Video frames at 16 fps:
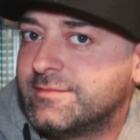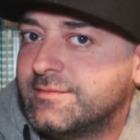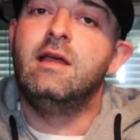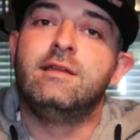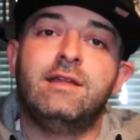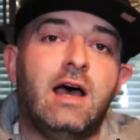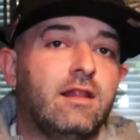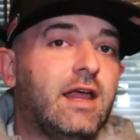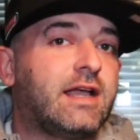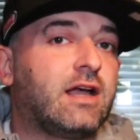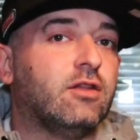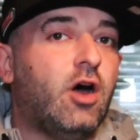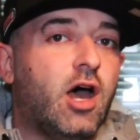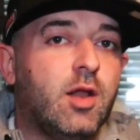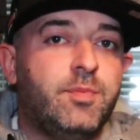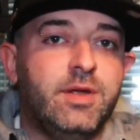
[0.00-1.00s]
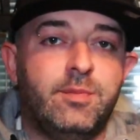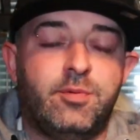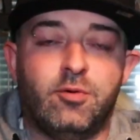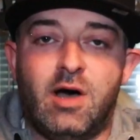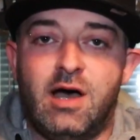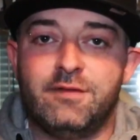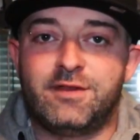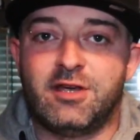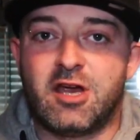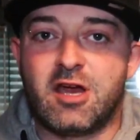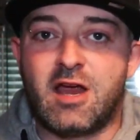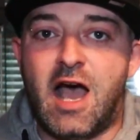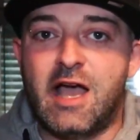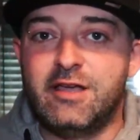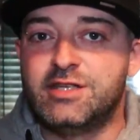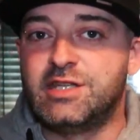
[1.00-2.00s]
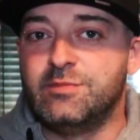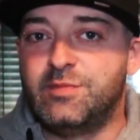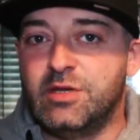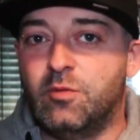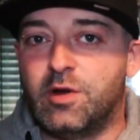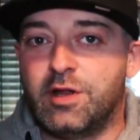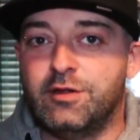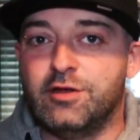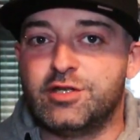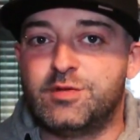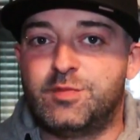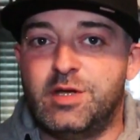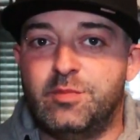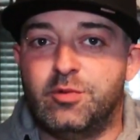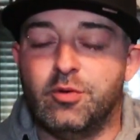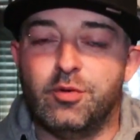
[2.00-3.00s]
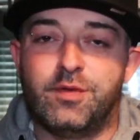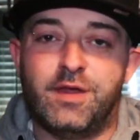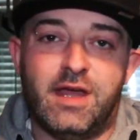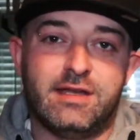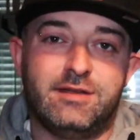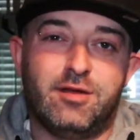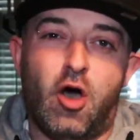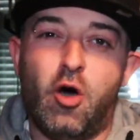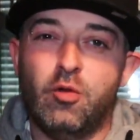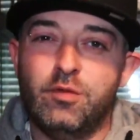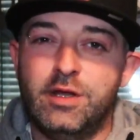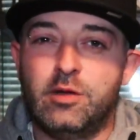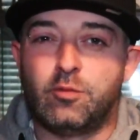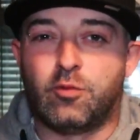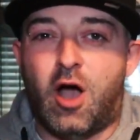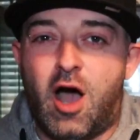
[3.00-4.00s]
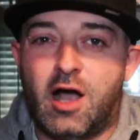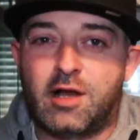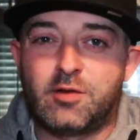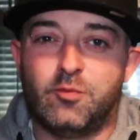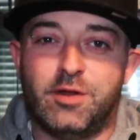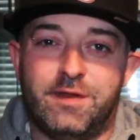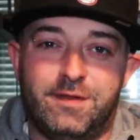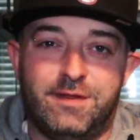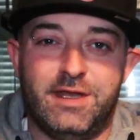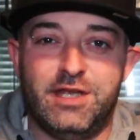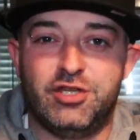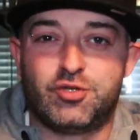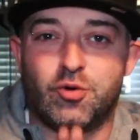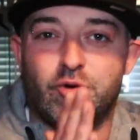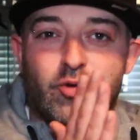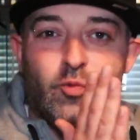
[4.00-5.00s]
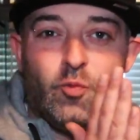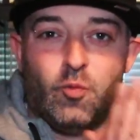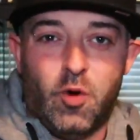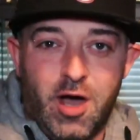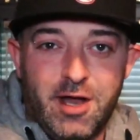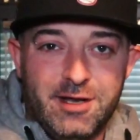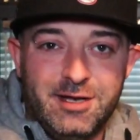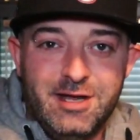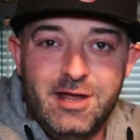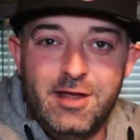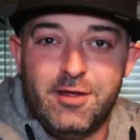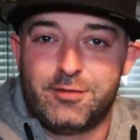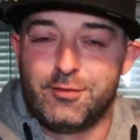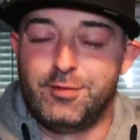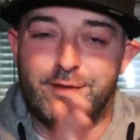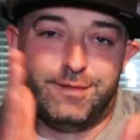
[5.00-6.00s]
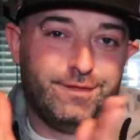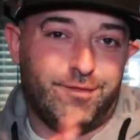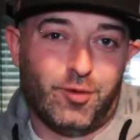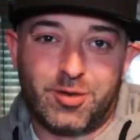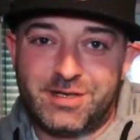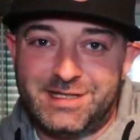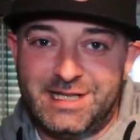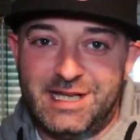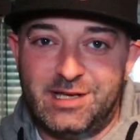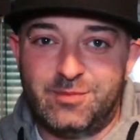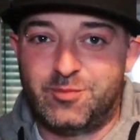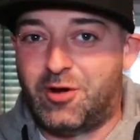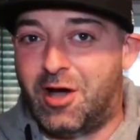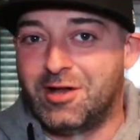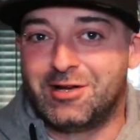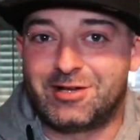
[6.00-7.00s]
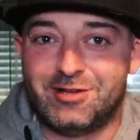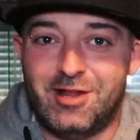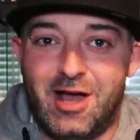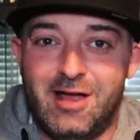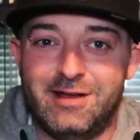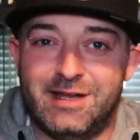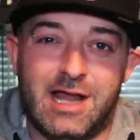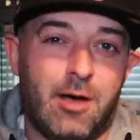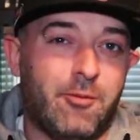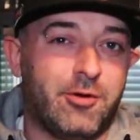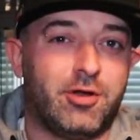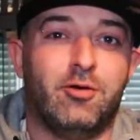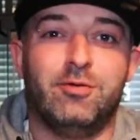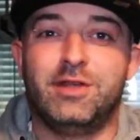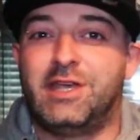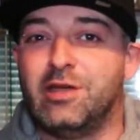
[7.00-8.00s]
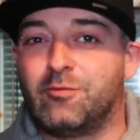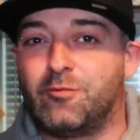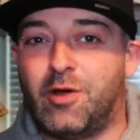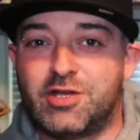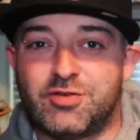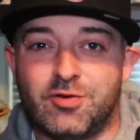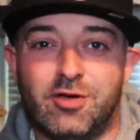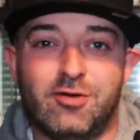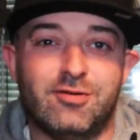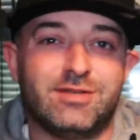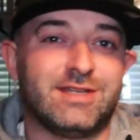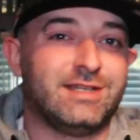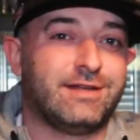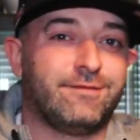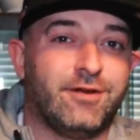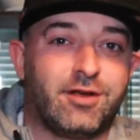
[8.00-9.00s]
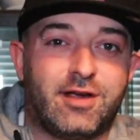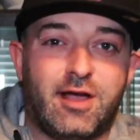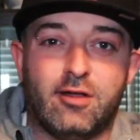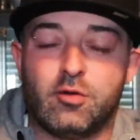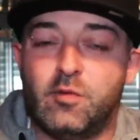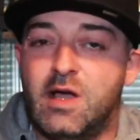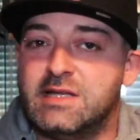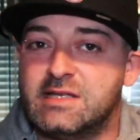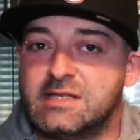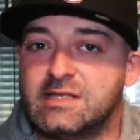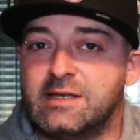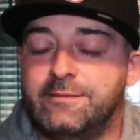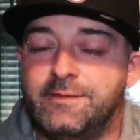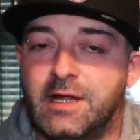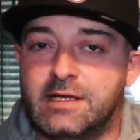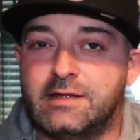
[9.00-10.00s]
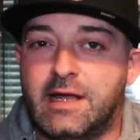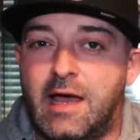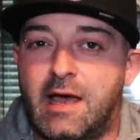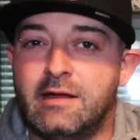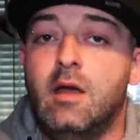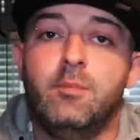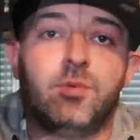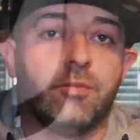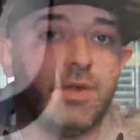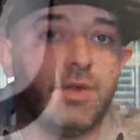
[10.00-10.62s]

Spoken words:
Now, like a lot of people out there, I used to be one of those people that only rocked with the Jordan 1 through the 14 product line, and I would only get retros and different colorways and stuff like that. But